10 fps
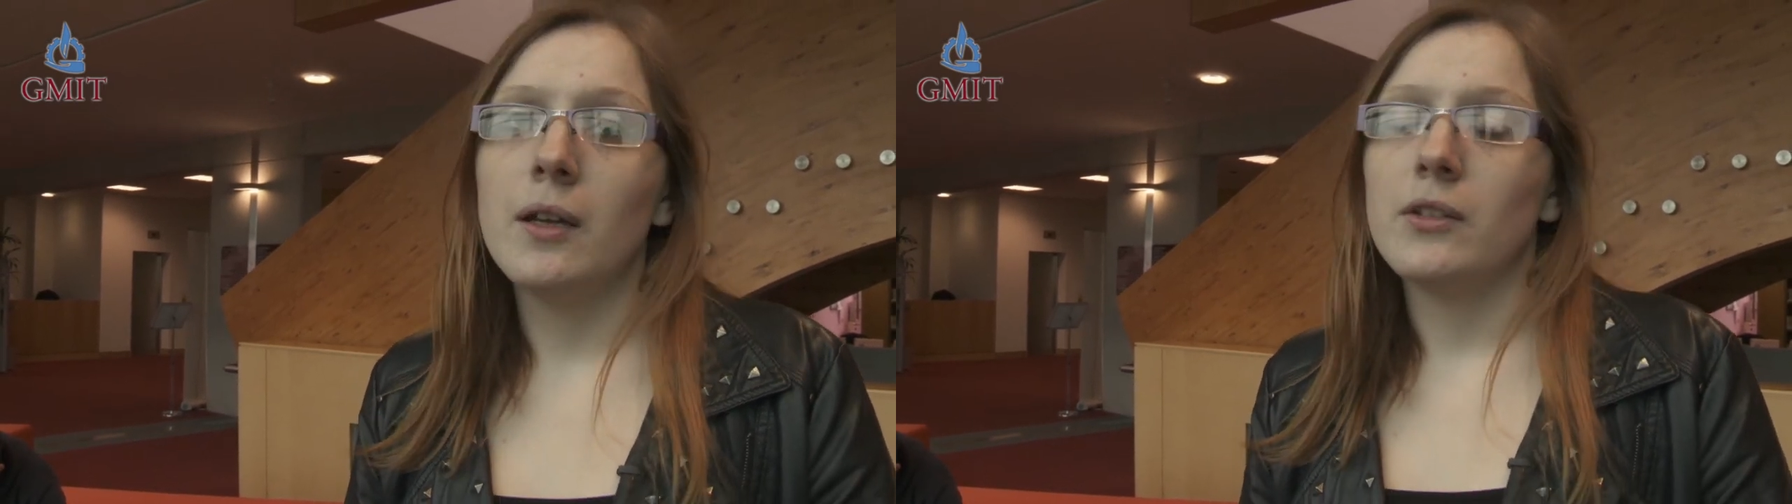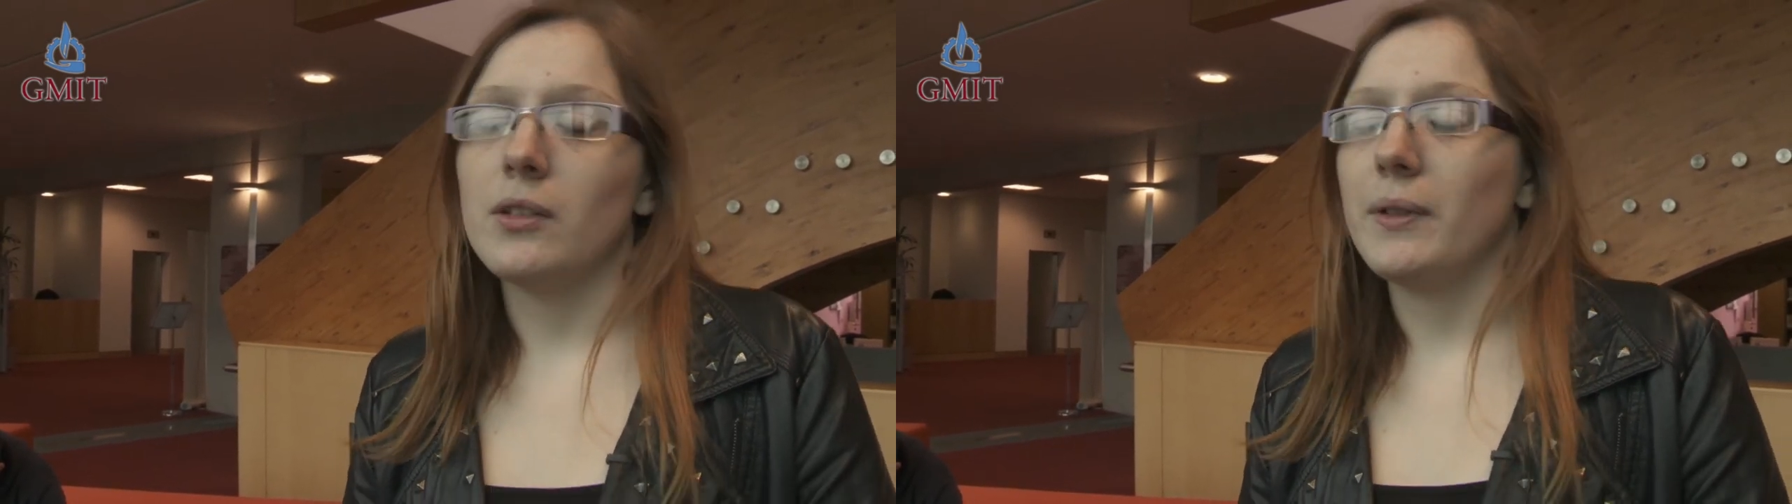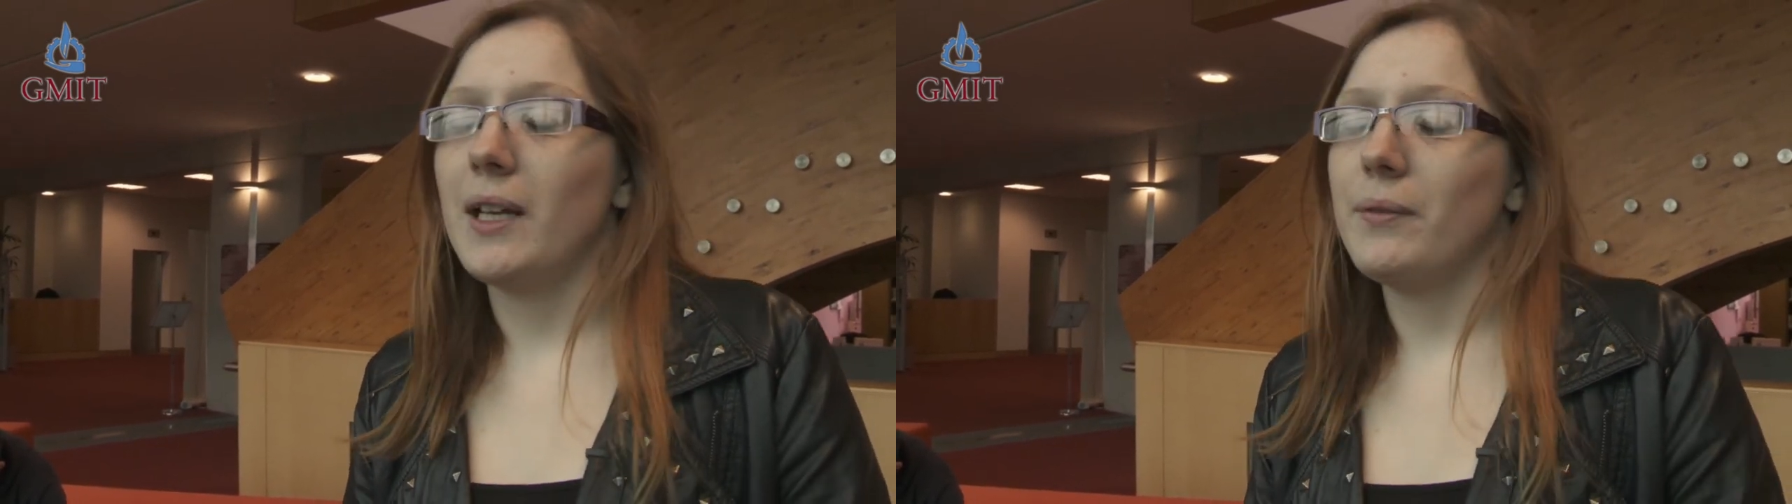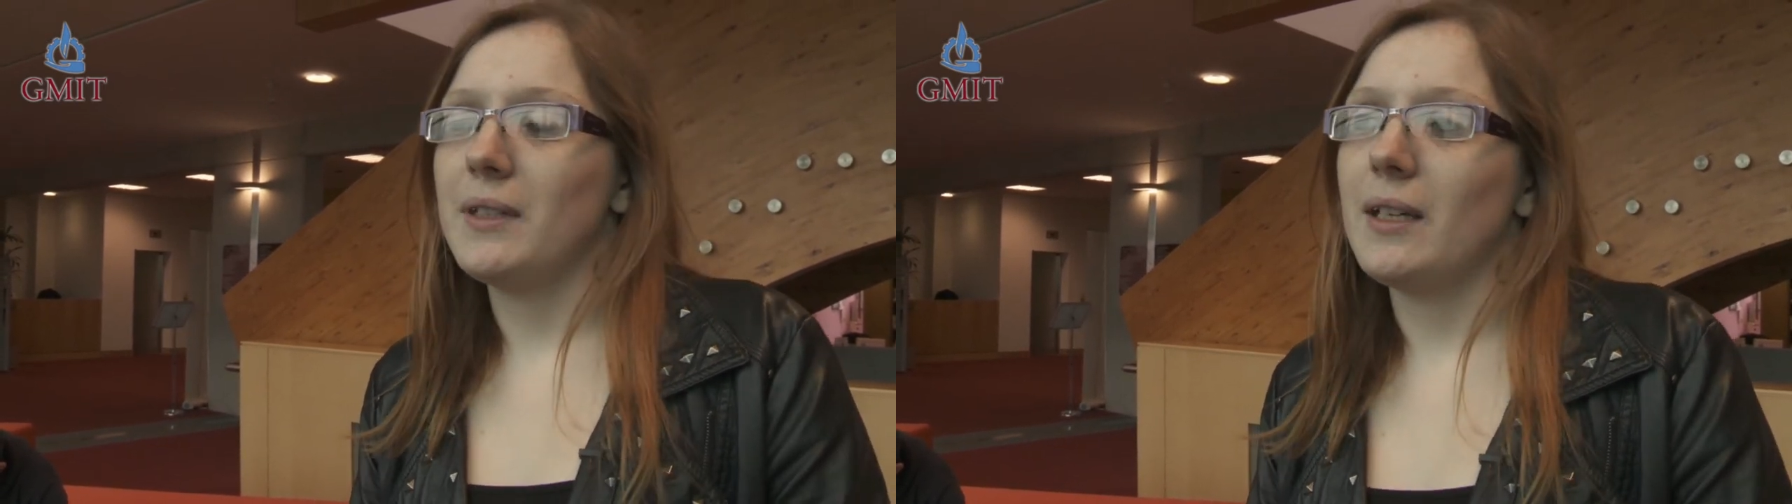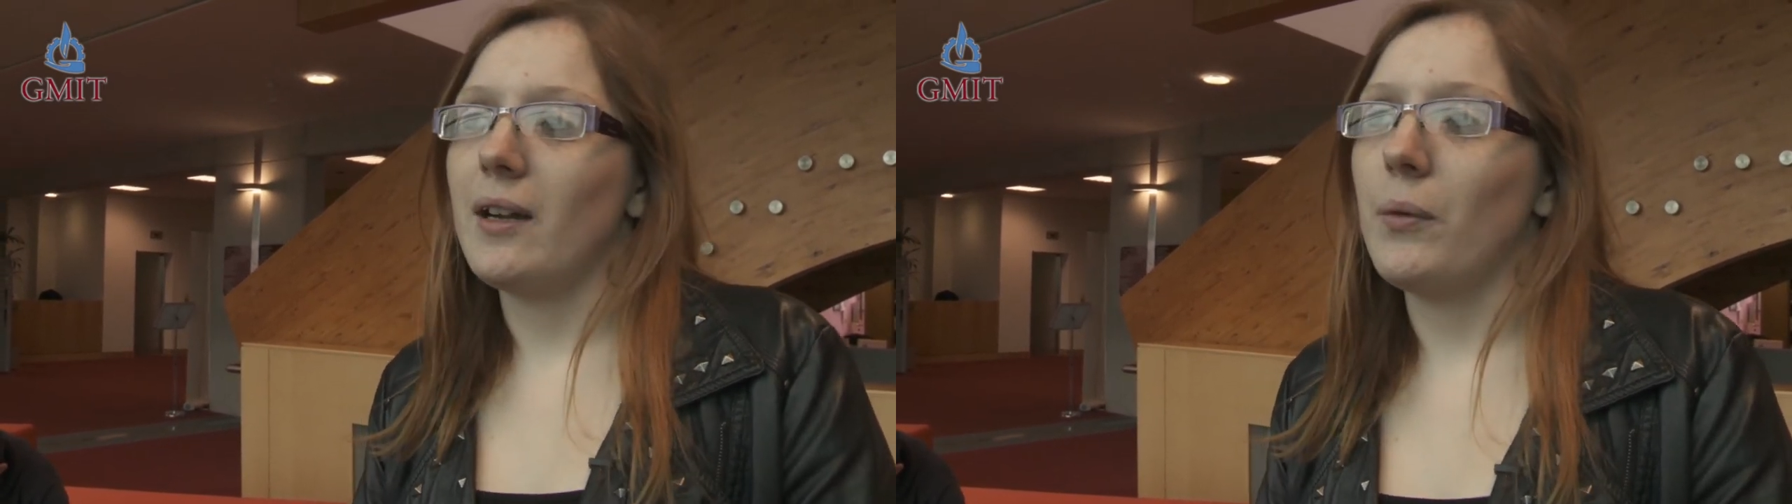So when I
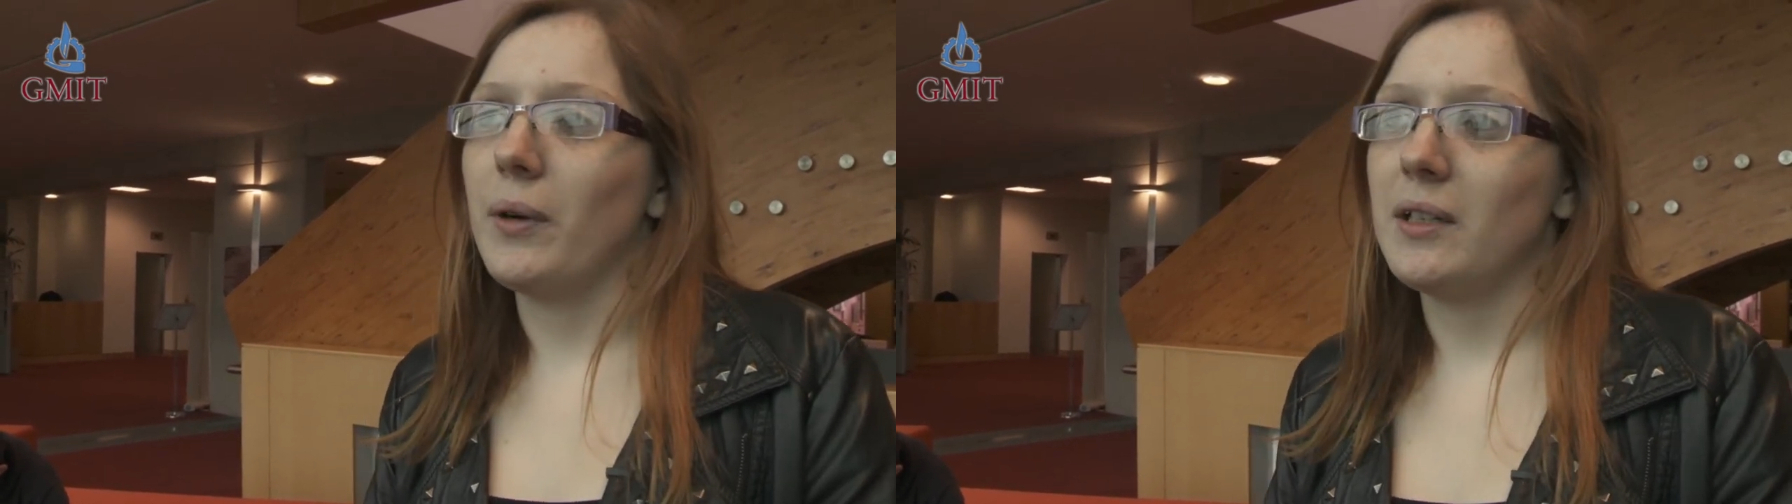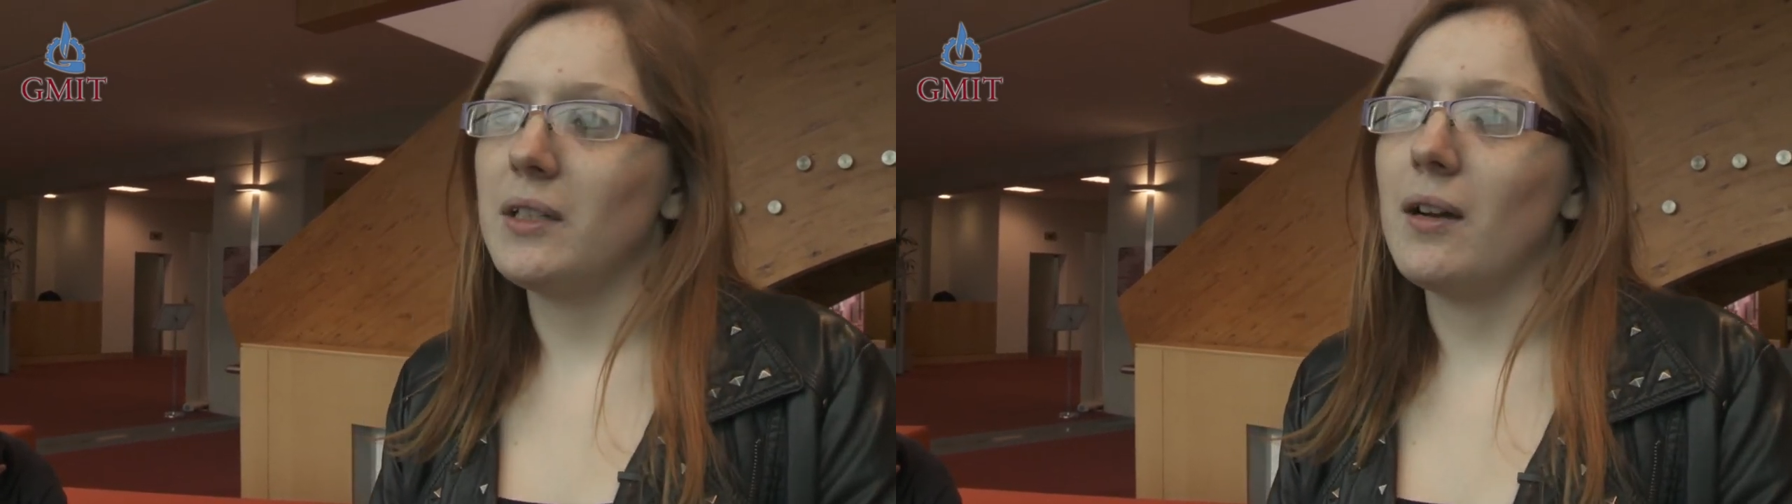was there, I worked